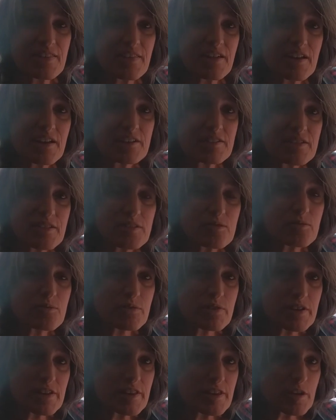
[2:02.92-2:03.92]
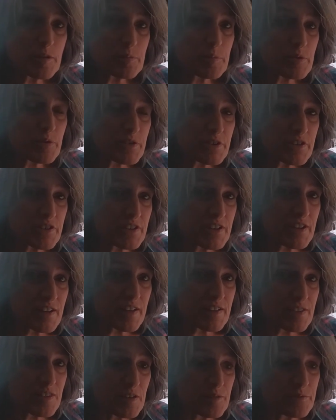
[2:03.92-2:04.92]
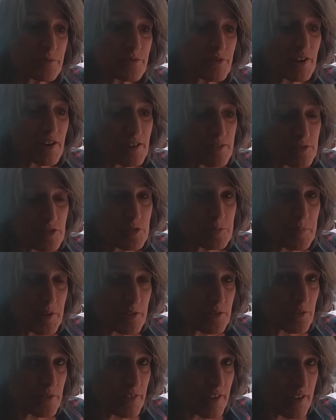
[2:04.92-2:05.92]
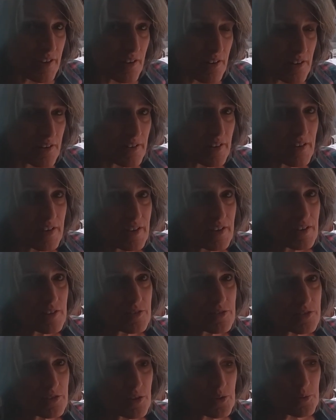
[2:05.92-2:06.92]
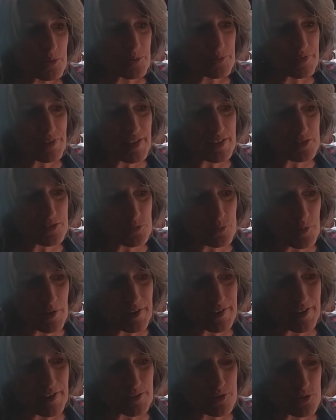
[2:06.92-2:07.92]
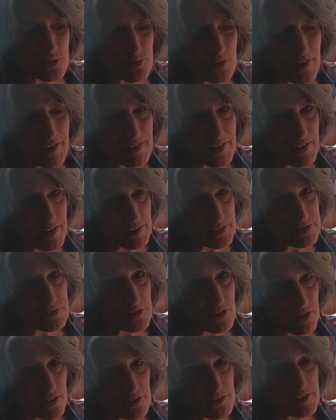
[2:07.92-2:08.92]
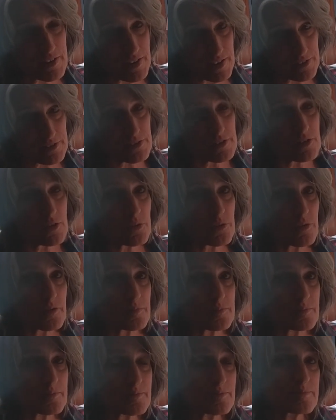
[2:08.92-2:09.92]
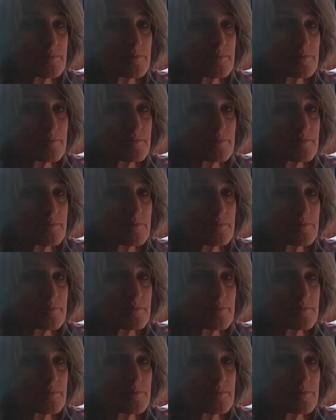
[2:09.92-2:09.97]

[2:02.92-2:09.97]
that I didn't really appreciate them for how special they are. So that's why I tried extra hard to get to know them.